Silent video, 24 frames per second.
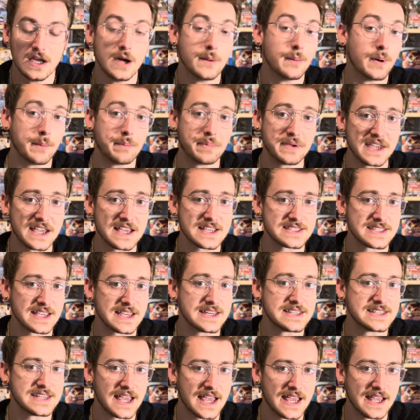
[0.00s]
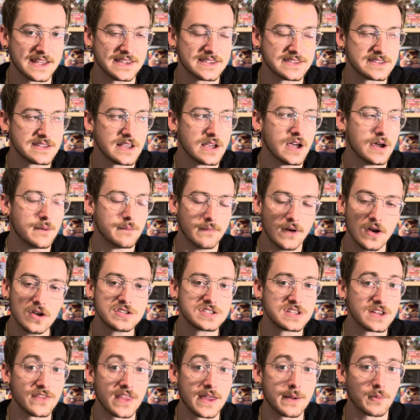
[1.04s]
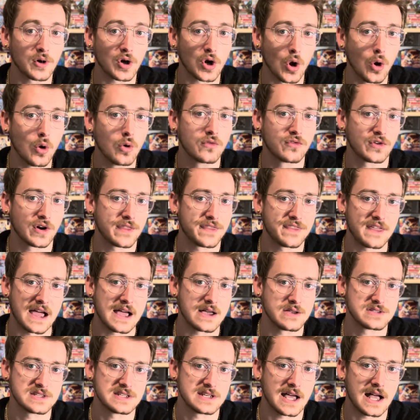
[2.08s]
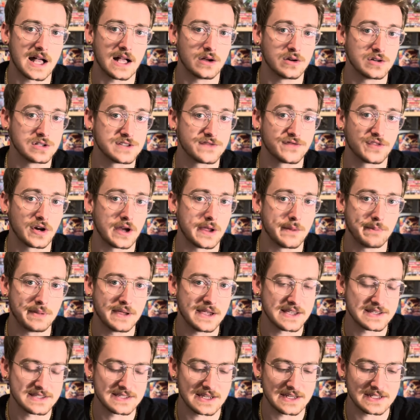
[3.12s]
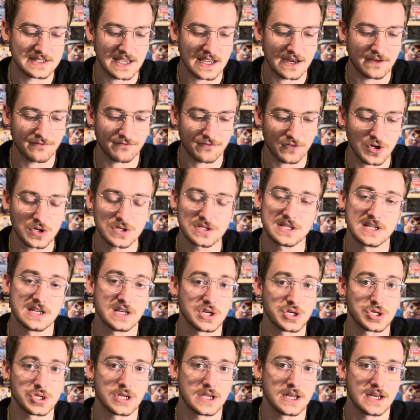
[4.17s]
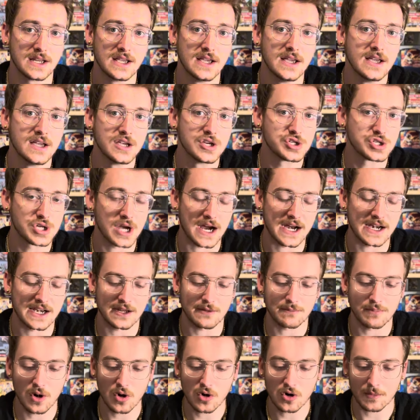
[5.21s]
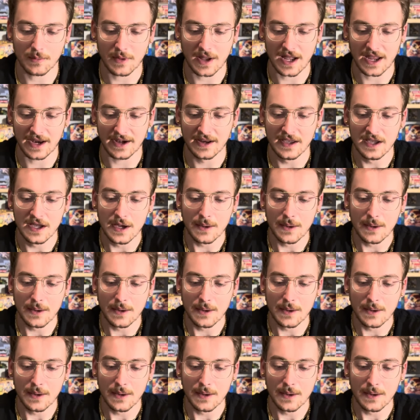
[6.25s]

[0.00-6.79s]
but PSA 10s, most of them are over $1,000 for a PSA 10 first edition Shining Pokemon.